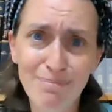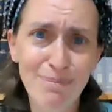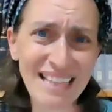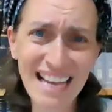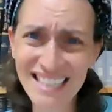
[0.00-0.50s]

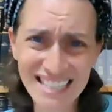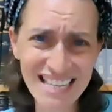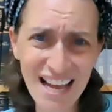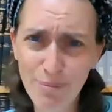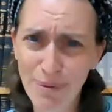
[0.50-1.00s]
But that
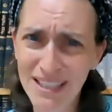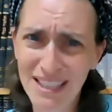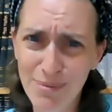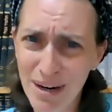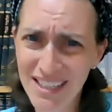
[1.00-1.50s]
doesn't help because
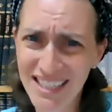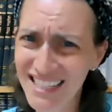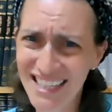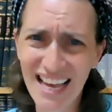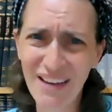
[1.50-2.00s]
the Gemara
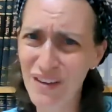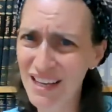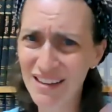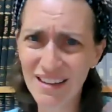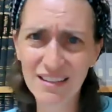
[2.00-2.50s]
says if
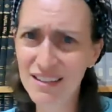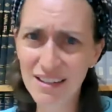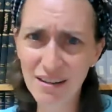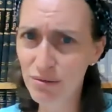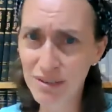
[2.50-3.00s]
he
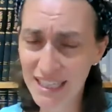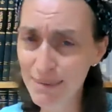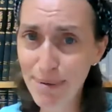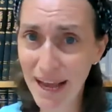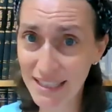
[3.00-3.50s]

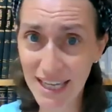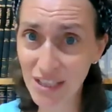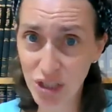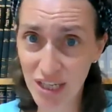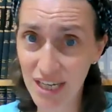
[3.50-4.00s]
didn't pay
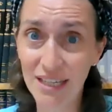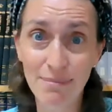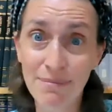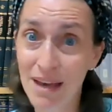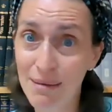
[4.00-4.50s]
attention
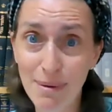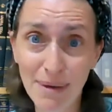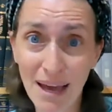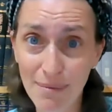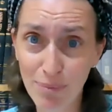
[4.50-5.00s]
and maybe
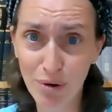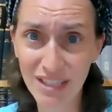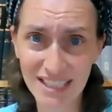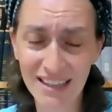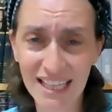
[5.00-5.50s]
became impure
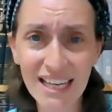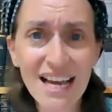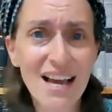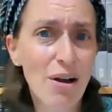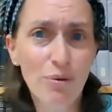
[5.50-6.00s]
to something,
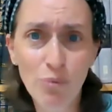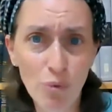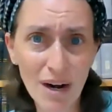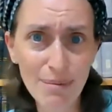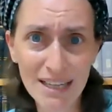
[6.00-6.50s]

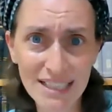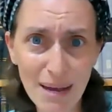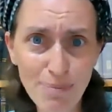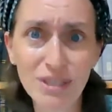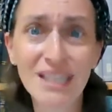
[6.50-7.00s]
we're worried about a
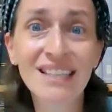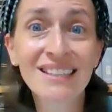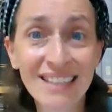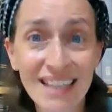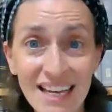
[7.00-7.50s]
dead person,
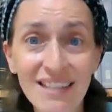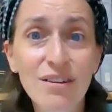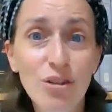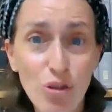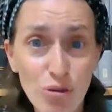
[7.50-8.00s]
he'll
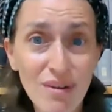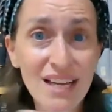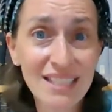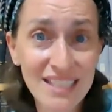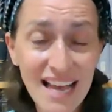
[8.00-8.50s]
need
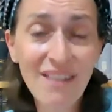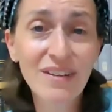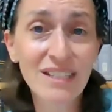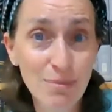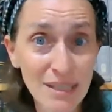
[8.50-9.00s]
three and
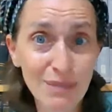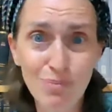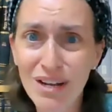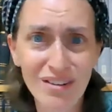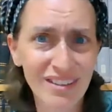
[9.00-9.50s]
seven to be
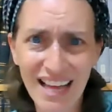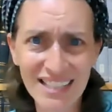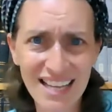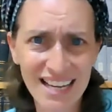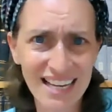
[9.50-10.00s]
sprinkled.
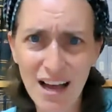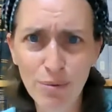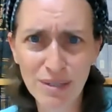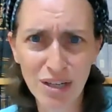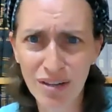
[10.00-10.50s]
That's not going to
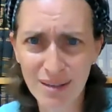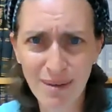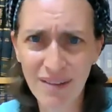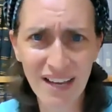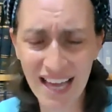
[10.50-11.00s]
help to go to the
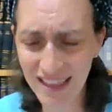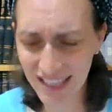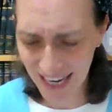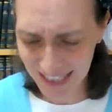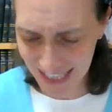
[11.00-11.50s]
mikveh again
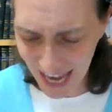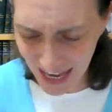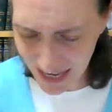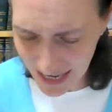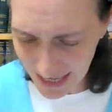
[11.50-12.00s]
the next day.